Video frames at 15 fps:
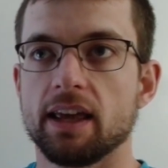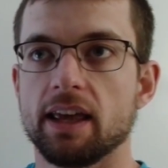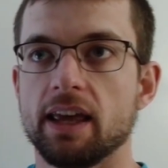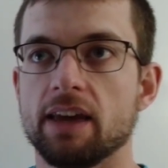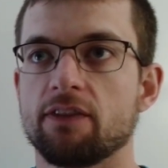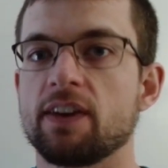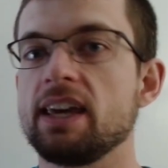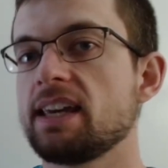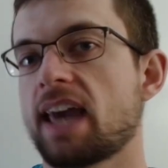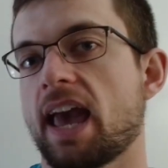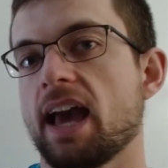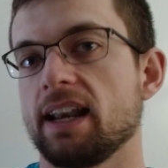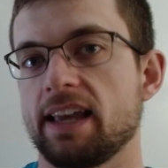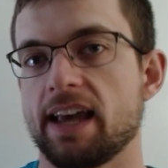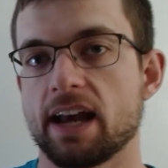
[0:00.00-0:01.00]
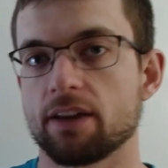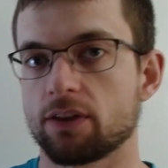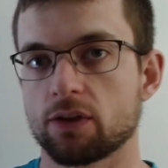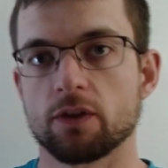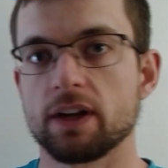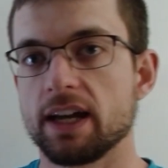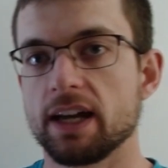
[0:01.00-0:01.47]
If he can't get a
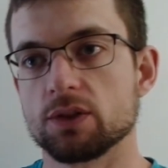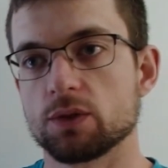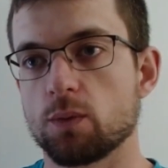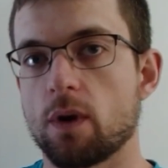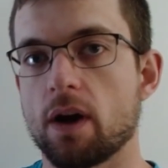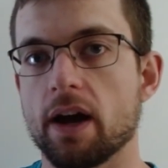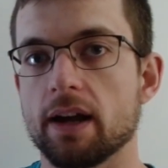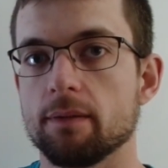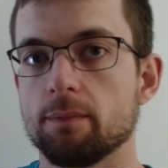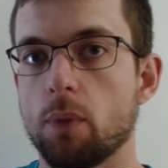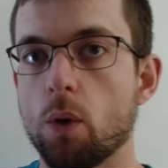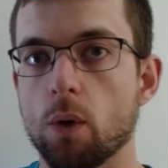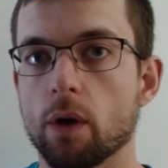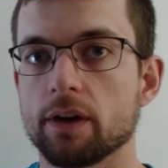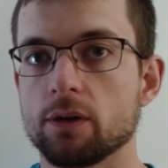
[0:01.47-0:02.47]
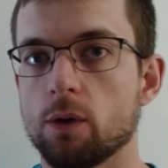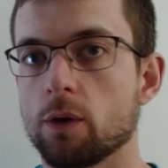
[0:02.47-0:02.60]
3-inch wide board,